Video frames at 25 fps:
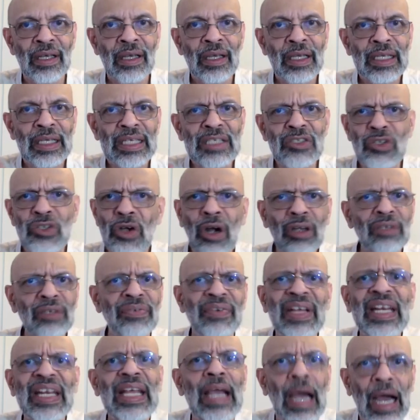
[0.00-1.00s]
is not
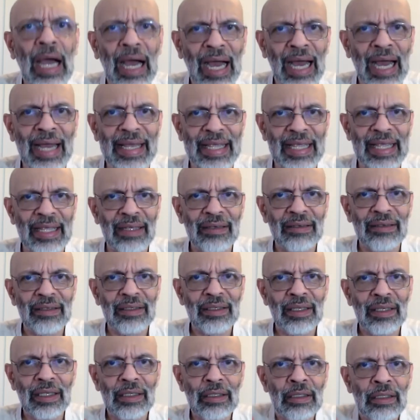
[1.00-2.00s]
very high.
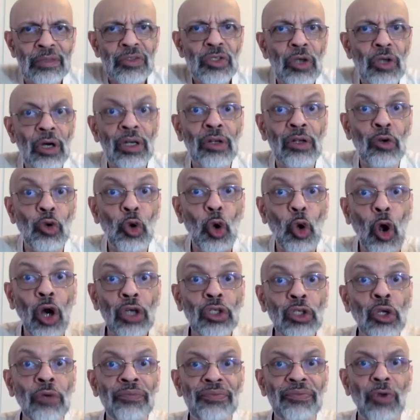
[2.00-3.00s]
It's not a lot
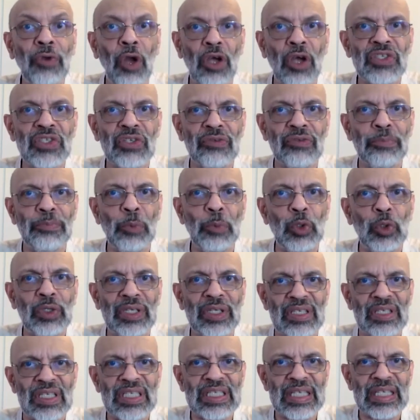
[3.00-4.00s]
of loss of
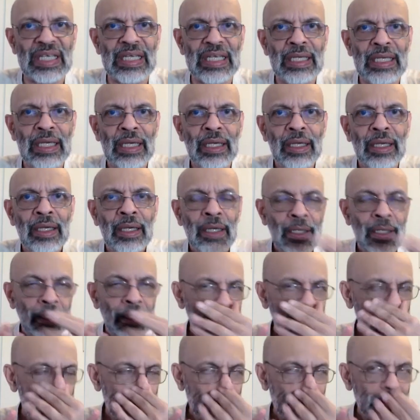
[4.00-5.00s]
potency. Hmm.
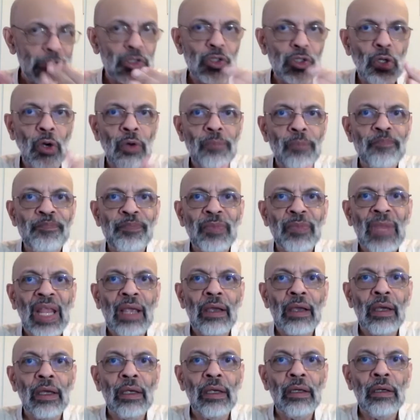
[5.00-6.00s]
So,
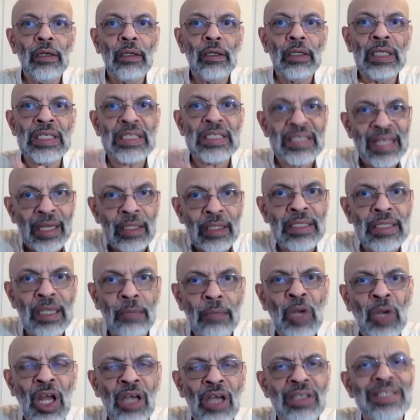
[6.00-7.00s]
is there
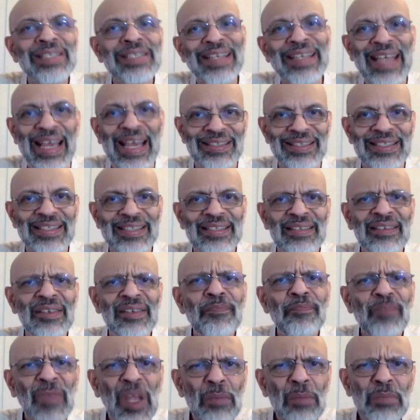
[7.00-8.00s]
some loss? Yes,
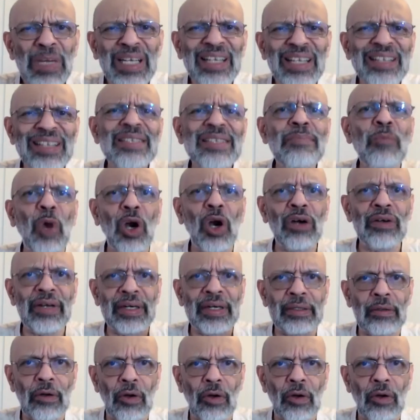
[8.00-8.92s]
but it's moderate